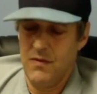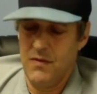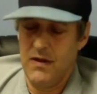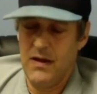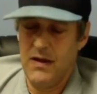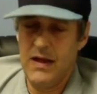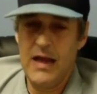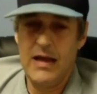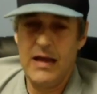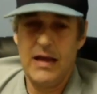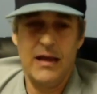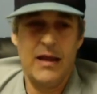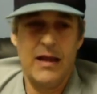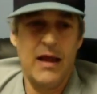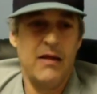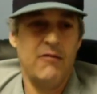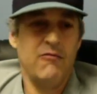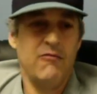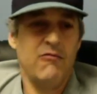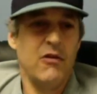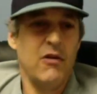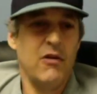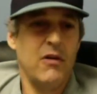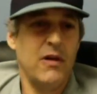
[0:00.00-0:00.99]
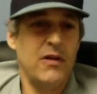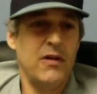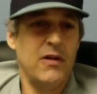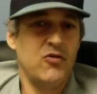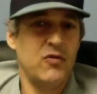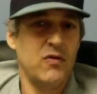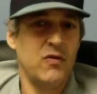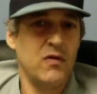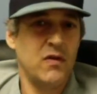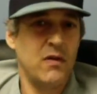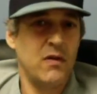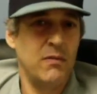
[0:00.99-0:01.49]
getting that real
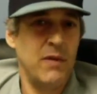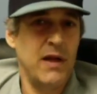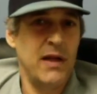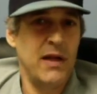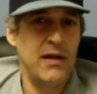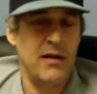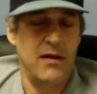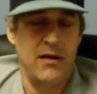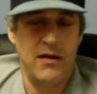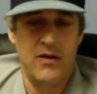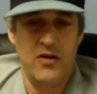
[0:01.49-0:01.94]
interest immediately.